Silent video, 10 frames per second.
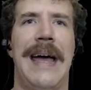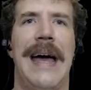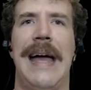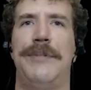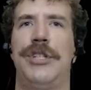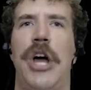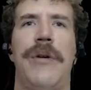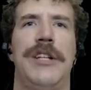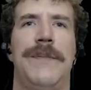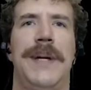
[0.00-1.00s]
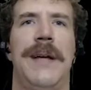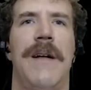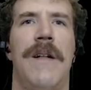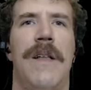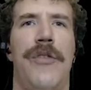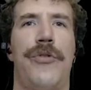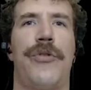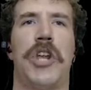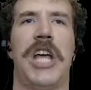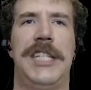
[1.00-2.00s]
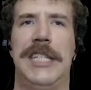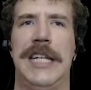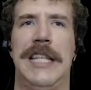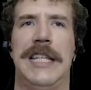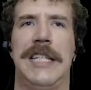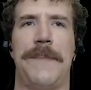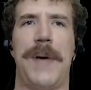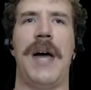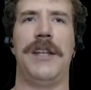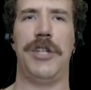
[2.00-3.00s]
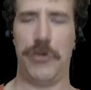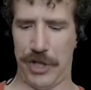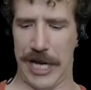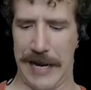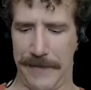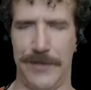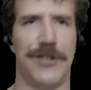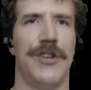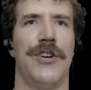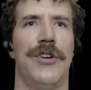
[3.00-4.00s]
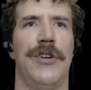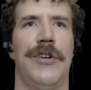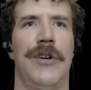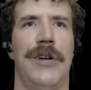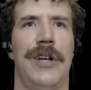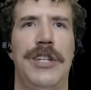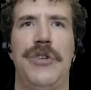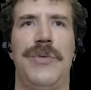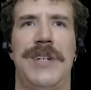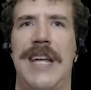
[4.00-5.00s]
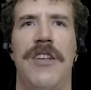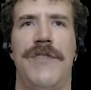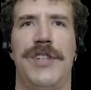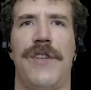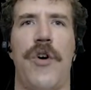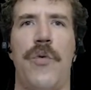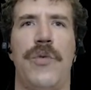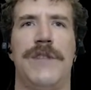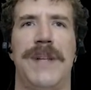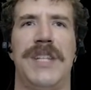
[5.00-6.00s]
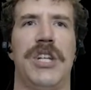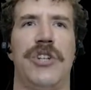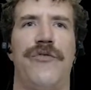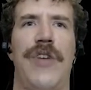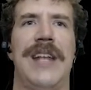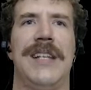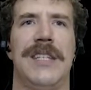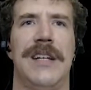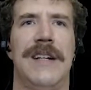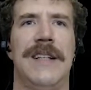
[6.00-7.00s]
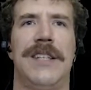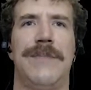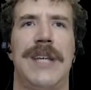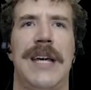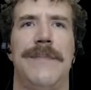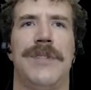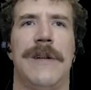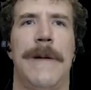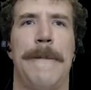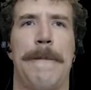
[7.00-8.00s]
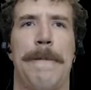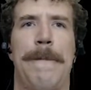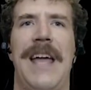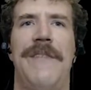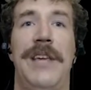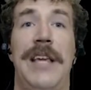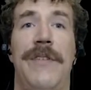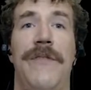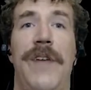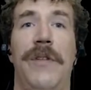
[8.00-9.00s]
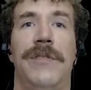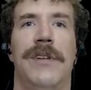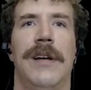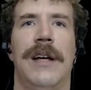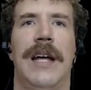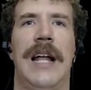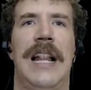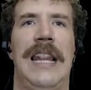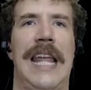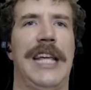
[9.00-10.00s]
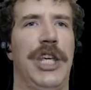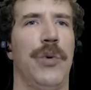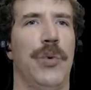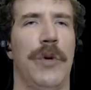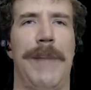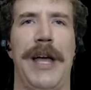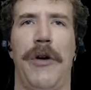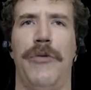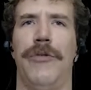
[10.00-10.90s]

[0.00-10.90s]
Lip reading: I'm sorry to be thrusting this upon you, James. You and Elvis have always been such friends. Sometimes I have even felt like you were my own